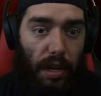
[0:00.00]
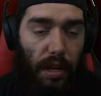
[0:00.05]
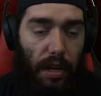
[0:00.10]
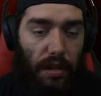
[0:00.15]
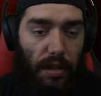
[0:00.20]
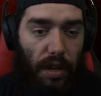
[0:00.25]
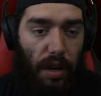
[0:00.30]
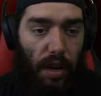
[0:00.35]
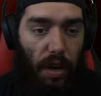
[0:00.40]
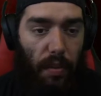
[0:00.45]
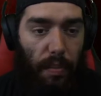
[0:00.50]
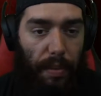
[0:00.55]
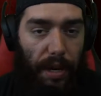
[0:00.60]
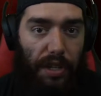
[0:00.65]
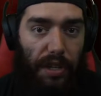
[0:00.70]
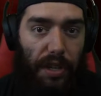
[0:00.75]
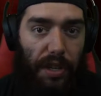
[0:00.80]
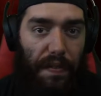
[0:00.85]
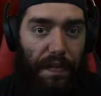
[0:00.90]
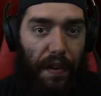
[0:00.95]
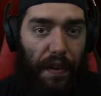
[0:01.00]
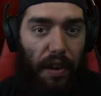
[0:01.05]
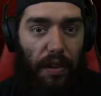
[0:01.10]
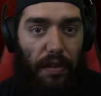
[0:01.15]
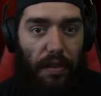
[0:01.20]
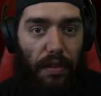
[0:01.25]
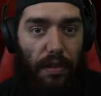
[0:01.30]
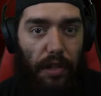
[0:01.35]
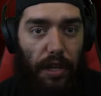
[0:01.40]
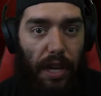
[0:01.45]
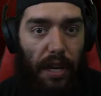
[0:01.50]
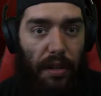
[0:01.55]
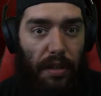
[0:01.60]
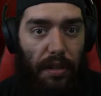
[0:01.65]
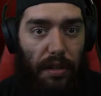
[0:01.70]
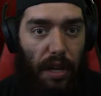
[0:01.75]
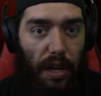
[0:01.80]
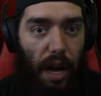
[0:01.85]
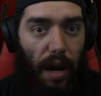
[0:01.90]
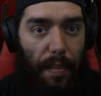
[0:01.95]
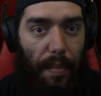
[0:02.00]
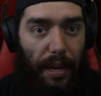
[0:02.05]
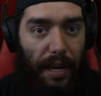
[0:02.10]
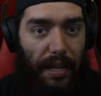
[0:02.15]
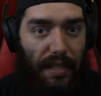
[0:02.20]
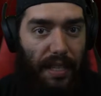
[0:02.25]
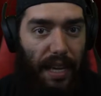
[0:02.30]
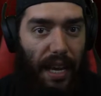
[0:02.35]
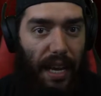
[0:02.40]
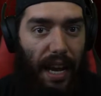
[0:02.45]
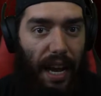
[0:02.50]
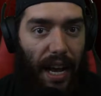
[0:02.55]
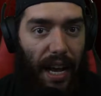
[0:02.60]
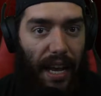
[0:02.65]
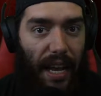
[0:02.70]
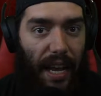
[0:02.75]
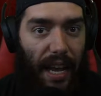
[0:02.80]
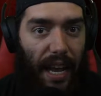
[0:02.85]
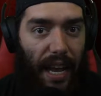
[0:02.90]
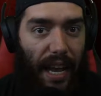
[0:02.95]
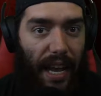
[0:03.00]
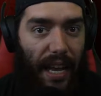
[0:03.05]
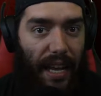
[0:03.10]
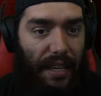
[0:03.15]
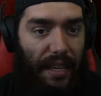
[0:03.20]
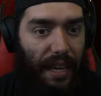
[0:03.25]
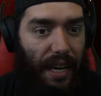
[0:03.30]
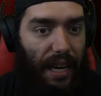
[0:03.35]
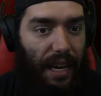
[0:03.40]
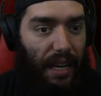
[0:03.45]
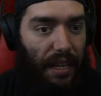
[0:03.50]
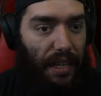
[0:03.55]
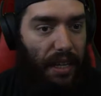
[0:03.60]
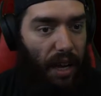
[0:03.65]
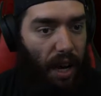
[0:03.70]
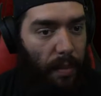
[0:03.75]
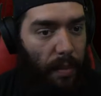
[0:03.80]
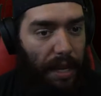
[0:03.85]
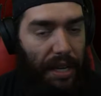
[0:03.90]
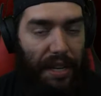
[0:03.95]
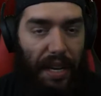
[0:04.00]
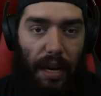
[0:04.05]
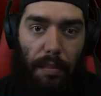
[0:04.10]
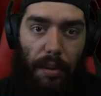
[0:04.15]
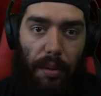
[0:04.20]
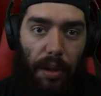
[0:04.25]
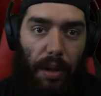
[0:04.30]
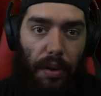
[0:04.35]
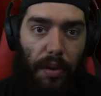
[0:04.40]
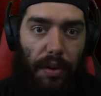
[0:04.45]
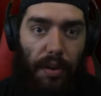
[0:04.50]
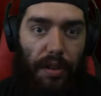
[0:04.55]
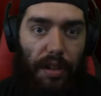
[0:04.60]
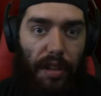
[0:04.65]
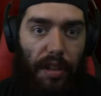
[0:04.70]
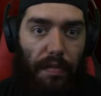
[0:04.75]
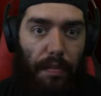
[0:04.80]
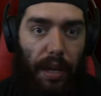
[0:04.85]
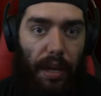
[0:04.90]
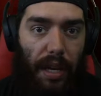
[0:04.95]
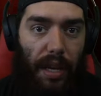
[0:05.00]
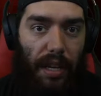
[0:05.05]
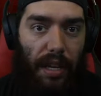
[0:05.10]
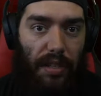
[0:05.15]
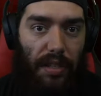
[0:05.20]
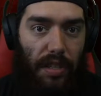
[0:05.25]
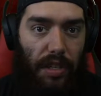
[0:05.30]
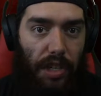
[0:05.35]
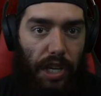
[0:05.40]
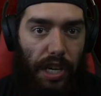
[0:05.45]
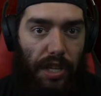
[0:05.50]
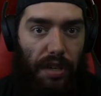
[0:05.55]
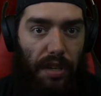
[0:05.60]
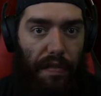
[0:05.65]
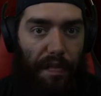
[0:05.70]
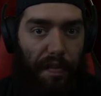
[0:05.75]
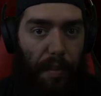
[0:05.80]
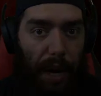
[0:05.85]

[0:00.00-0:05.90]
So make sure you follow the channel, stop in and say hi, and comment down below to leave me a suggestion for my